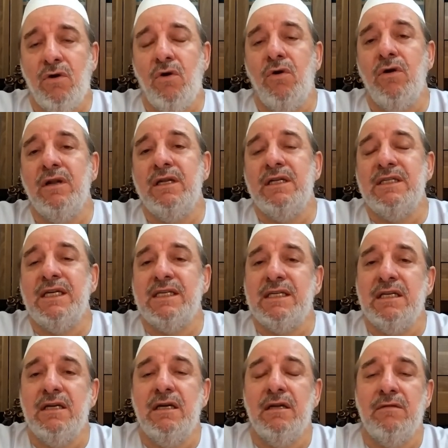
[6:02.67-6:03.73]
called the
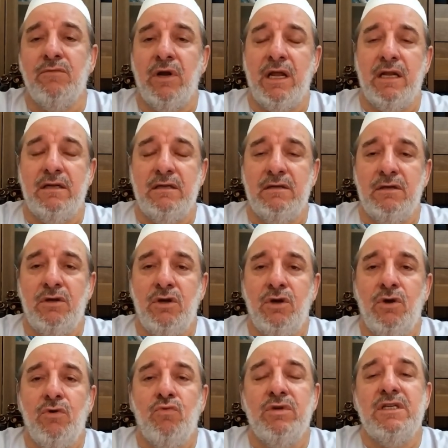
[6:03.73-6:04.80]
single monad,
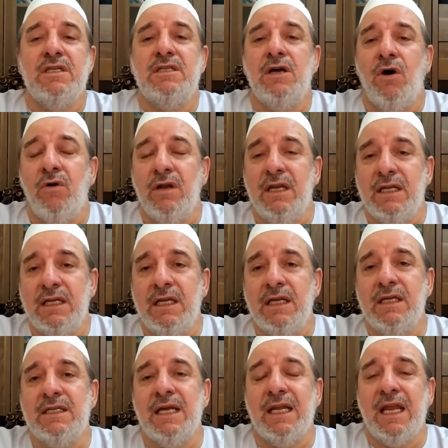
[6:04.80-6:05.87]
which is the only
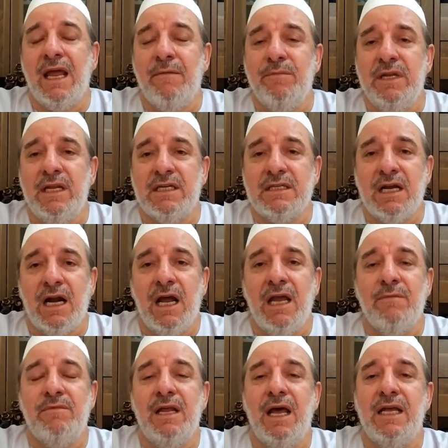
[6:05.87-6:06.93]
thing that can be
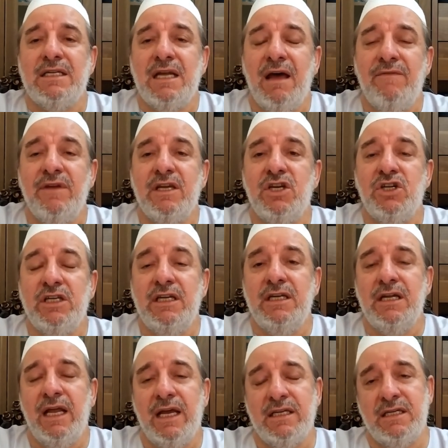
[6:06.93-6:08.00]
described as having
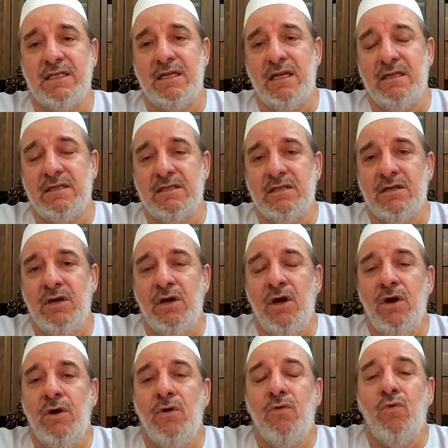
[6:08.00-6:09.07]
real existence,
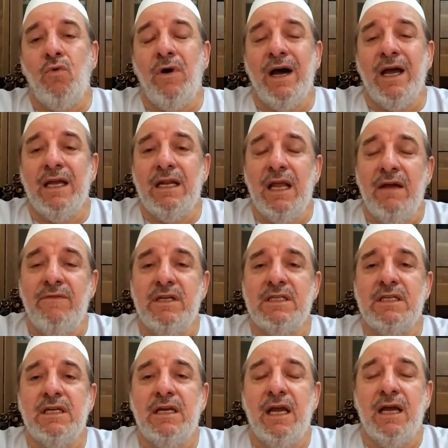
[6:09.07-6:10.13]
while
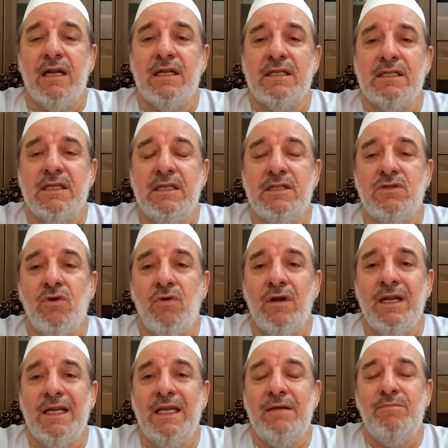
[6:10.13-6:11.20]
everything else is
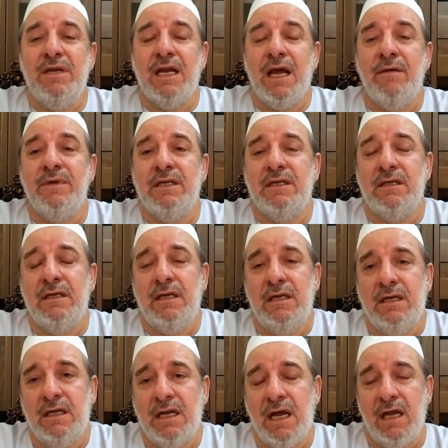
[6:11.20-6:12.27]
only becoming
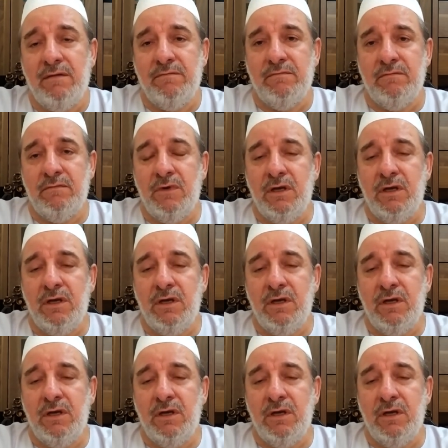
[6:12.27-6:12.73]
in time.